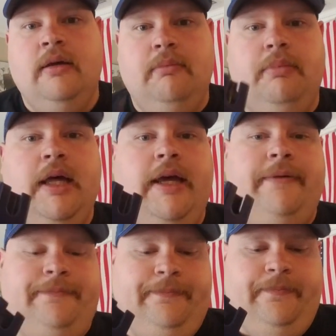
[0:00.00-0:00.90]

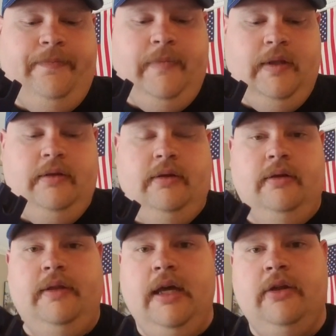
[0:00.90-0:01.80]
But
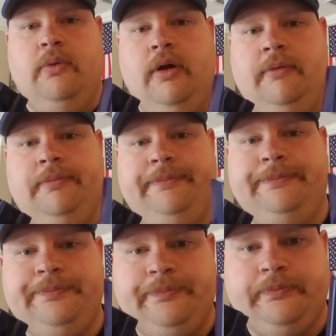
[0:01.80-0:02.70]
the other one
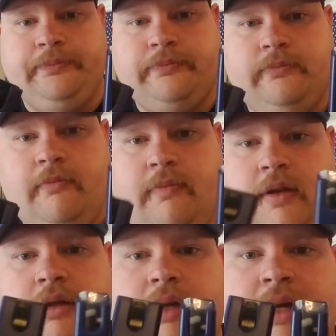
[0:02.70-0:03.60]

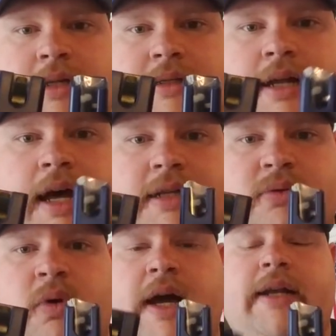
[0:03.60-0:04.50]
is not as
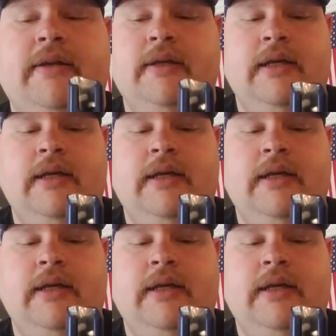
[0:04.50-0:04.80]
wide.